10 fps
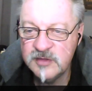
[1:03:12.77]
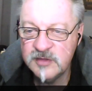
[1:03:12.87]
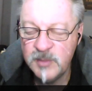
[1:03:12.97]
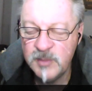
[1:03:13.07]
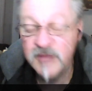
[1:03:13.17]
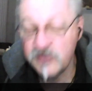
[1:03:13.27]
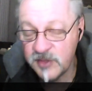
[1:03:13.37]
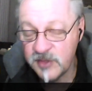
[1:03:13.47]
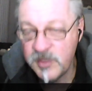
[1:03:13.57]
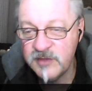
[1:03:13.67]

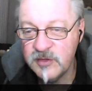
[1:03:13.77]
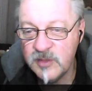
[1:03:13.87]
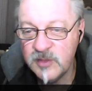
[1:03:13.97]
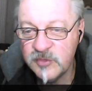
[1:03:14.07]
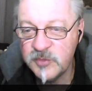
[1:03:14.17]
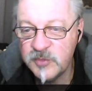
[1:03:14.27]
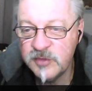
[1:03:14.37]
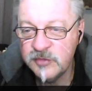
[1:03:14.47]
Matthew Greenwood Spiritual